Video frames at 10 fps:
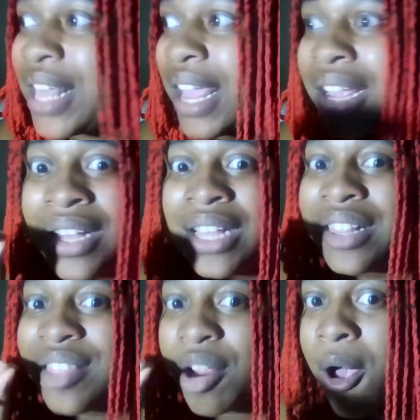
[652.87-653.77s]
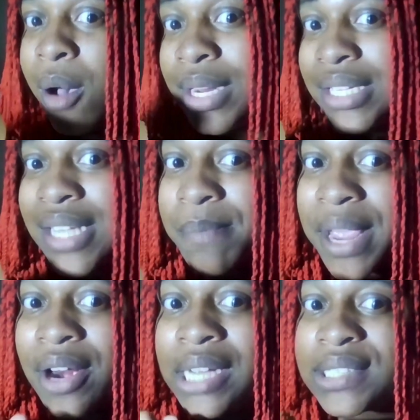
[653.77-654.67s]
Like, they're always
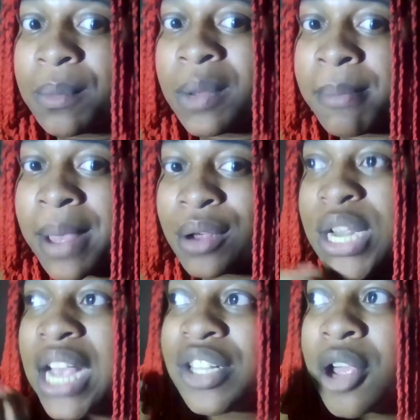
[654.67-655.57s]
comparing someone to Michael Jackson.